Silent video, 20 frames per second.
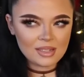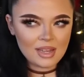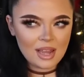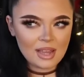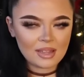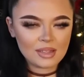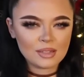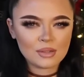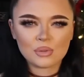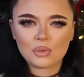
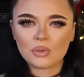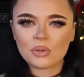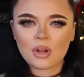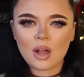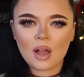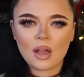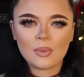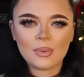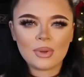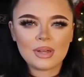leggings or
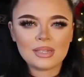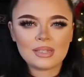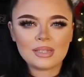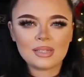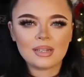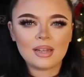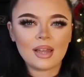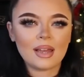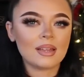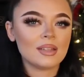high
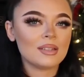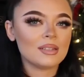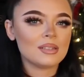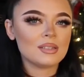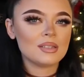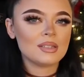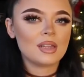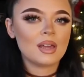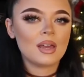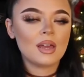waisted
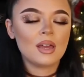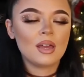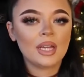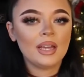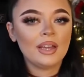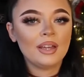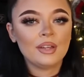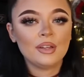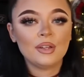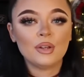leggings.
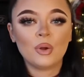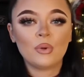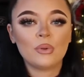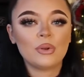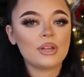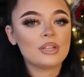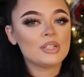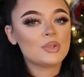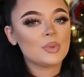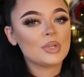You know, a
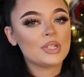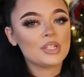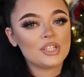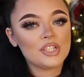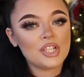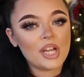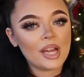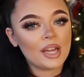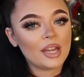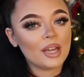nice winter
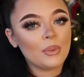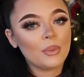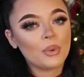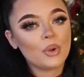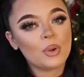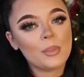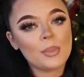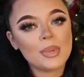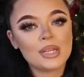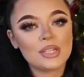jacket. We're
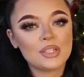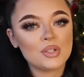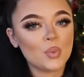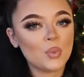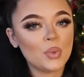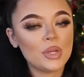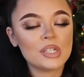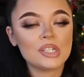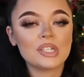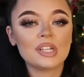coming into
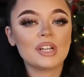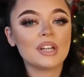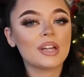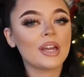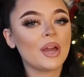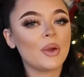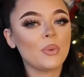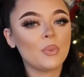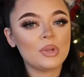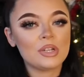winter,
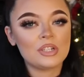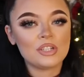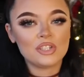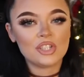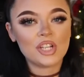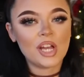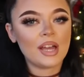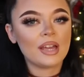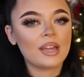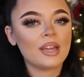get a winter
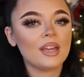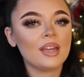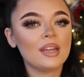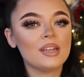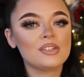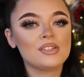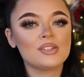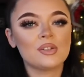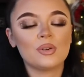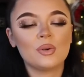jacket,
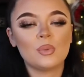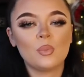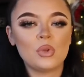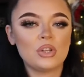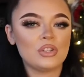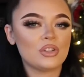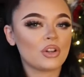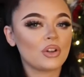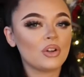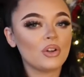some
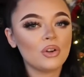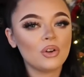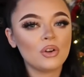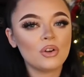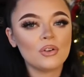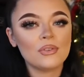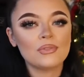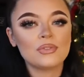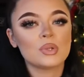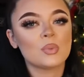winter
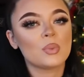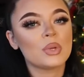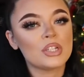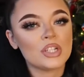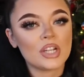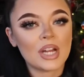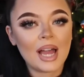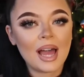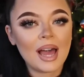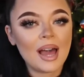gloves, a winter
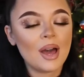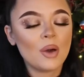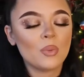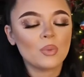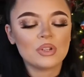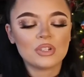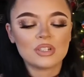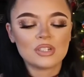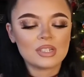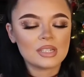hat,
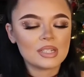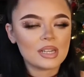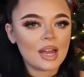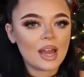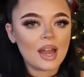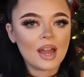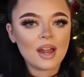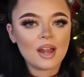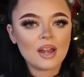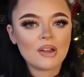winter
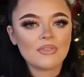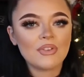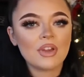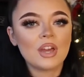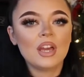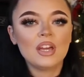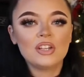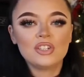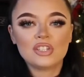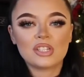scarf.
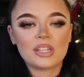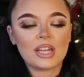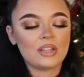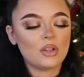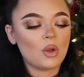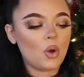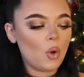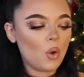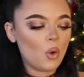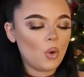Just get the
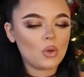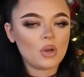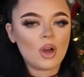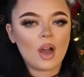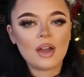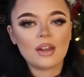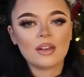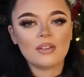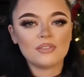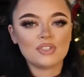whole
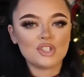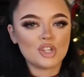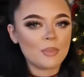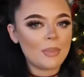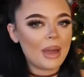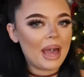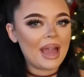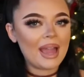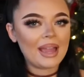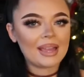kind of
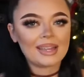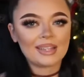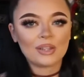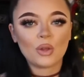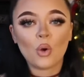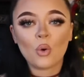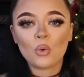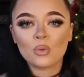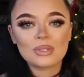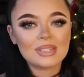shebang, get the
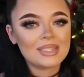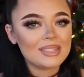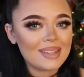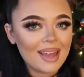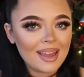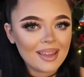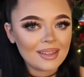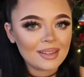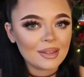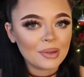whole
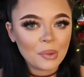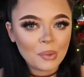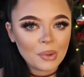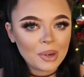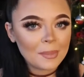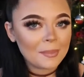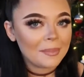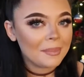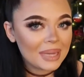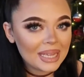set, you know what I
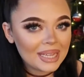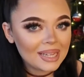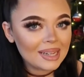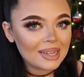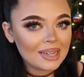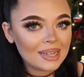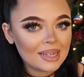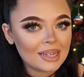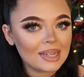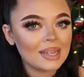
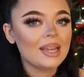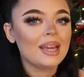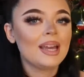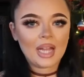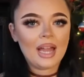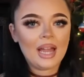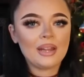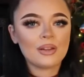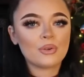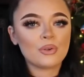mean?
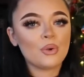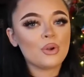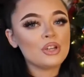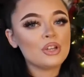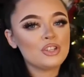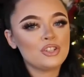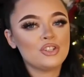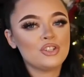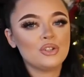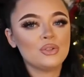And of course,
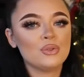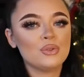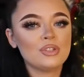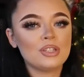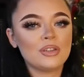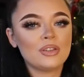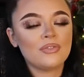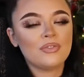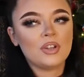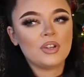shoes.
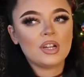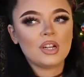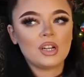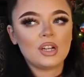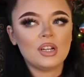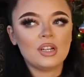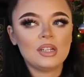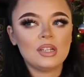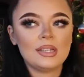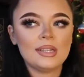If your
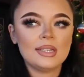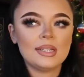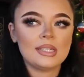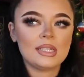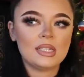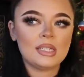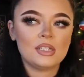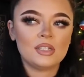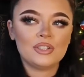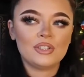girl is
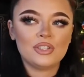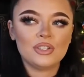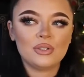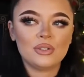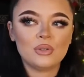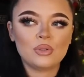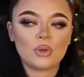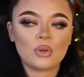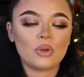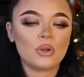into
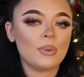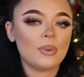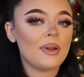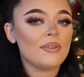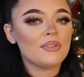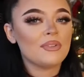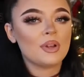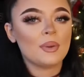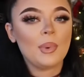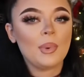shoes, or
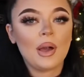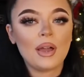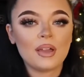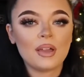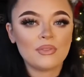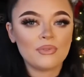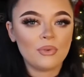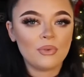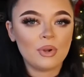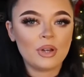whoever you're
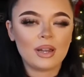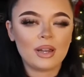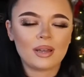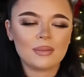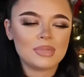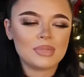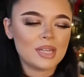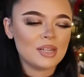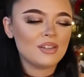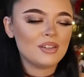buying for, like,
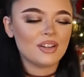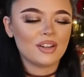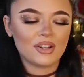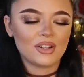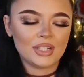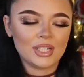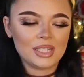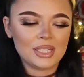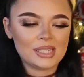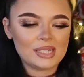I'm saying your
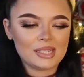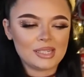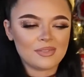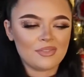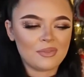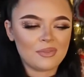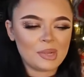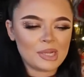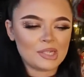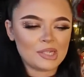girl as if
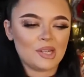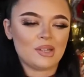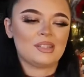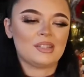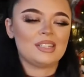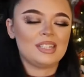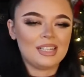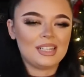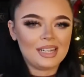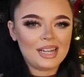I'm like talking
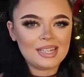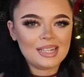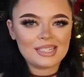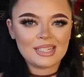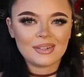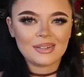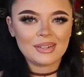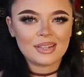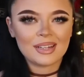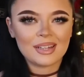to the lads
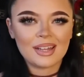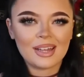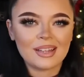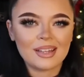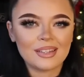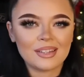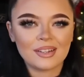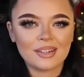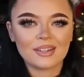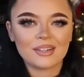out here,
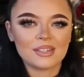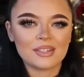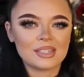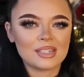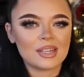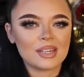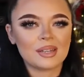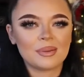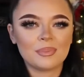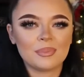getting the girls
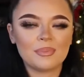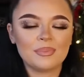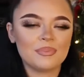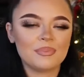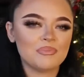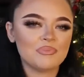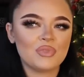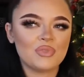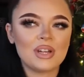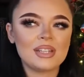like
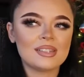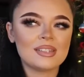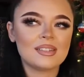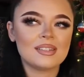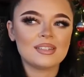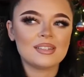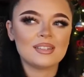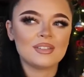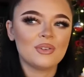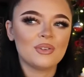
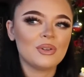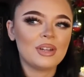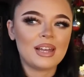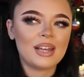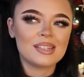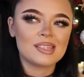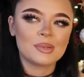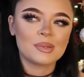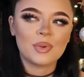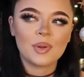presents. No
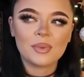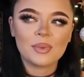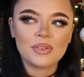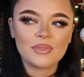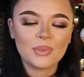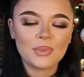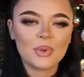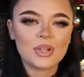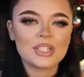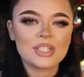lads will probably
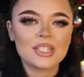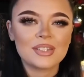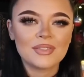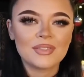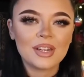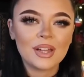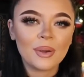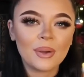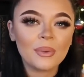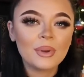even watch this
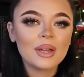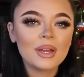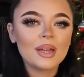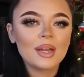video,